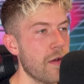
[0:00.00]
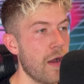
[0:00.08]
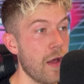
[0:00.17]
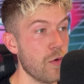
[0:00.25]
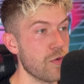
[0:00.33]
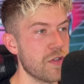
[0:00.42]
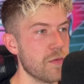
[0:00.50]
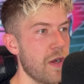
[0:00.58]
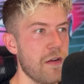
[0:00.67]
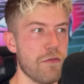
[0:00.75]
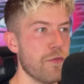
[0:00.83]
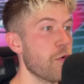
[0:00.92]
I launched the
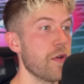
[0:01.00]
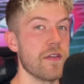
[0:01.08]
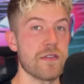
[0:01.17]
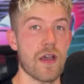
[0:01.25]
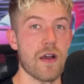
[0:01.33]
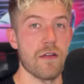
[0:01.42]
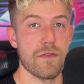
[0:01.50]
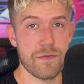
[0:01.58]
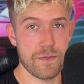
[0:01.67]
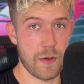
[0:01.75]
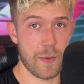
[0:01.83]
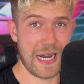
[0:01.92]
brand four years ago and it,
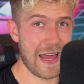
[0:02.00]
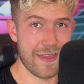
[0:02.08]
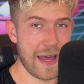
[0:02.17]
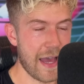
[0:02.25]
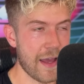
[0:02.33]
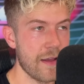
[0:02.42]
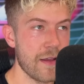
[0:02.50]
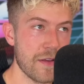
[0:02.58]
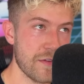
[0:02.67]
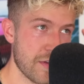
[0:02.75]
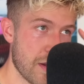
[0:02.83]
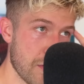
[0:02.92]
it went like that.
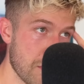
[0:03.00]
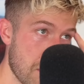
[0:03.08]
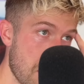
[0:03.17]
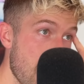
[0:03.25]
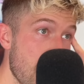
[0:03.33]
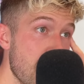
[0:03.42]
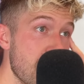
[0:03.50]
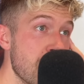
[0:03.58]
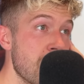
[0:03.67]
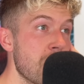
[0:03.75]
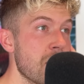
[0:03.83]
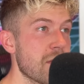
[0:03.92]
So
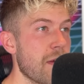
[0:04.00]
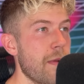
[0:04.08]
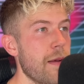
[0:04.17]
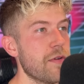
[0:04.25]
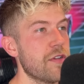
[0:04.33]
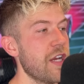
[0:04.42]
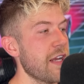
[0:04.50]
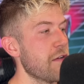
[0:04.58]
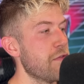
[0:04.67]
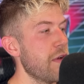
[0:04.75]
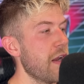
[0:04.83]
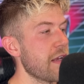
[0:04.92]
sometimes shit
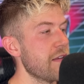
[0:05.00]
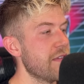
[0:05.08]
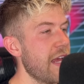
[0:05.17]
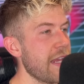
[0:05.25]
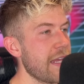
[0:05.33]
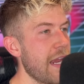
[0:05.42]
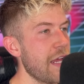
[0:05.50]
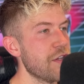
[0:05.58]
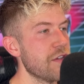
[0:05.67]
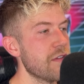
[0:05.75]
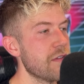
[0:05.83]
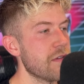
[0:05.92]
can feel like it's taking
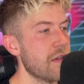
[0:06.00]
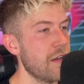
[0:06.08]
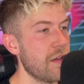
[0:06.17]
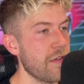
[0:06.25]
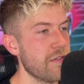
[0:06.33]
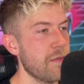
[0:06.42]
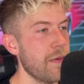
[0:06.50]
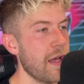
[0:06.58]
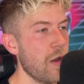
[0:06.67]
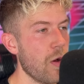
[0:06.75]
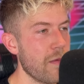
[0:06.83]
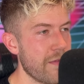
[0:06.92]
ages and it does to me
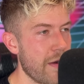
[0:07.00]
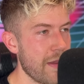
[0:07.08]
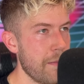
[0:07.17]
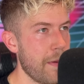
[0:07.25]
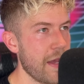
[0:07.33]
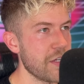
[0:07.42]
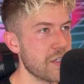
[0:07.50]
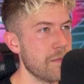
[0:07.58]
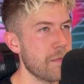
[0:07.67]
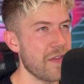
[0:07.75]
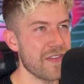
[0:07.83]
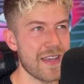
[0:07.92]
a lot. I'm very
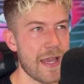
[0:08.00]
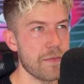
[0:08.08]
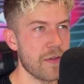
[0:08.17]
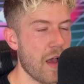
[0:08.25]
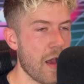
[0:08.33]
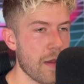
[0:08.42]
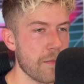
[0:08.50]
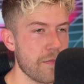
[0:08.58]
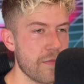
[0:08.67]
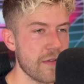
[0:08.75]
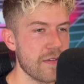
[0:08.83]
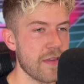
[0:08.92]
impatient, but at the same
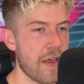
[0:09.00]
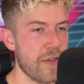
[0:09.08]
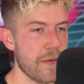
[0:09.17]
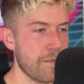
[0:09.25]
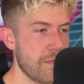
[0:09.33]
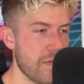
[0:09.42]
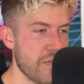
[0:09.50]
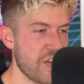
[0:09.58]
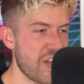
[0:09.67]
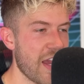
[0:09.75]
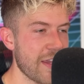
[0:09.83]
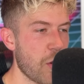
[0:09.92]
time, this is like the, the
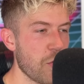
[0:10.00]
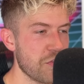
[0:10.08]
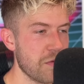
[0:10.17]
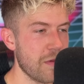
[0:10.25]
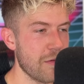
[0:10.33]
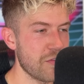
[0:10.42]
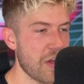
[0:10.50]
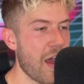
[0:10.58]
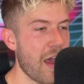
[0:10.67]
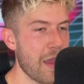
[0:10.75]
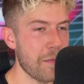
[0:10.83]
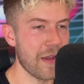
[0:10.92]
dichotomy of
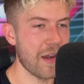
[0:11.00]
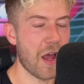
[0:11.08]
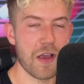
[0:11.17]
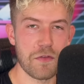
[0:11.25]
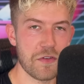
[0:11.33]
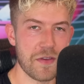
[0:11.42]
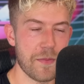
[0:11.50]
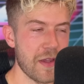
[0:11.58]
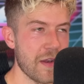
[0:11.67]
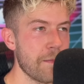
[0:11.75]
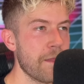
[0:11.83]
time in life or something.